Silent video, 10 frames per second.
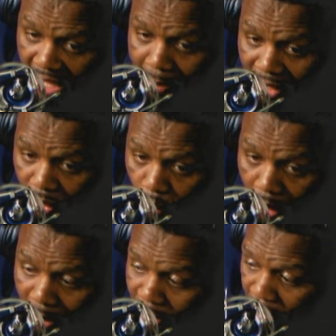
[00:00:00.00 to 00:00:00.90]
about no
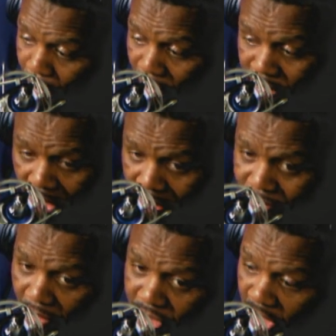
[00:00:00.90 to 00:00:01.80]
woman being president
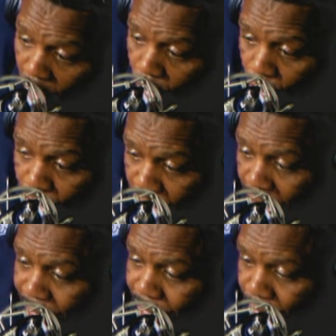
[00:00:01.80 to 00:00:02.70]
if she ain't gonna do shit.
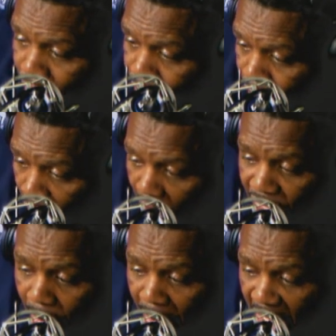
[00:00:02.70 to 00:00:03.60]
If
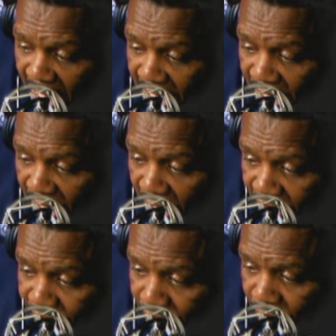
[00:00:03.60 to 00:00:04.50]
the man ain't done
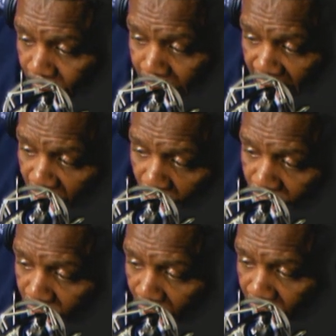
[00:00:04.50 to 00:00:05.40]
nothing, the men don't,
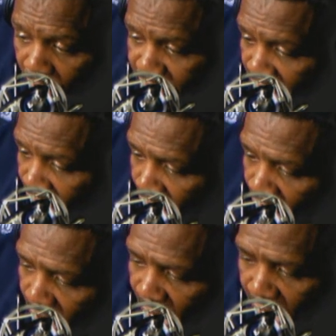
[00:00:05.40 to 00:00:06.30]
you know what I'm saying?
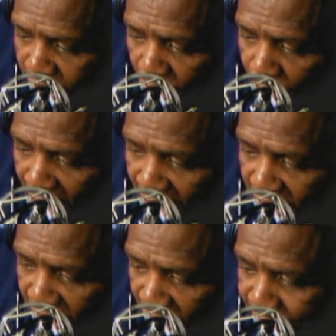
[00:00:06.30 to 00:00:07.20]
Ain't nobody
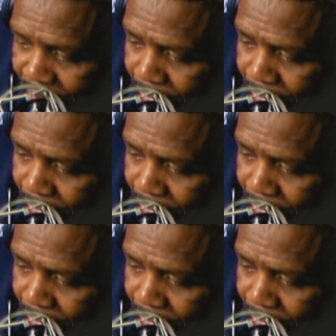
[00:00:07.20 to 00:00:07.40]
done nothing.